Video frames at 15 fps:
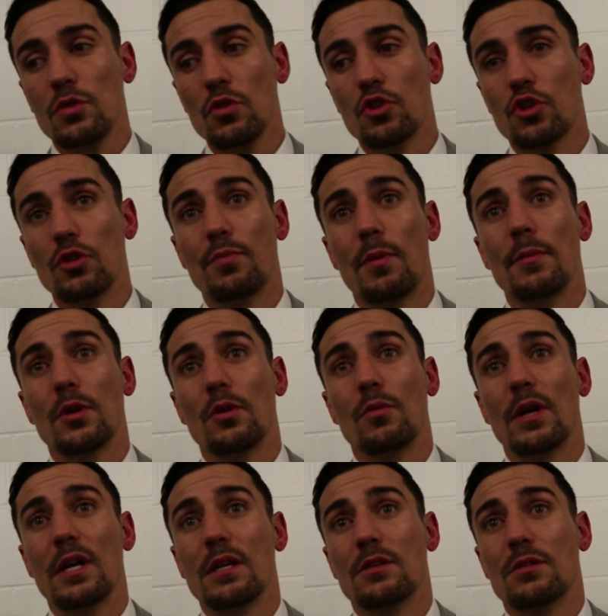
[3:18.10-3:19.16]
super
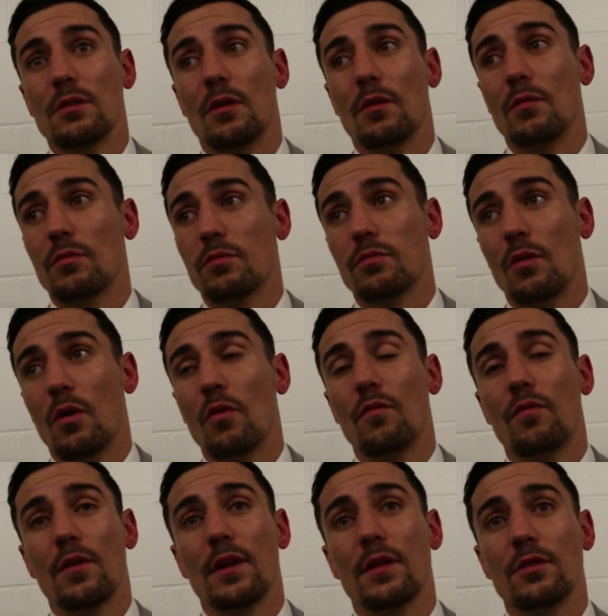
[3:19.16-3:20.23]
middleweight, so
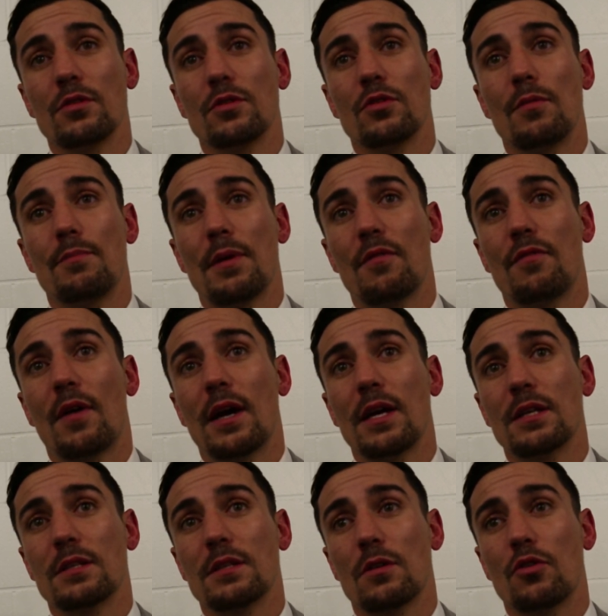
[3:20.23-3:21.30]
hopefully the big
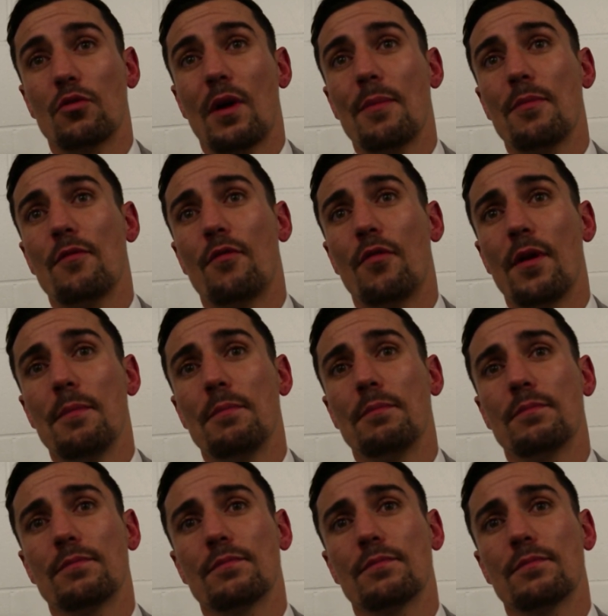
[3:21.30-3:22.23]
fights are going to happen for him.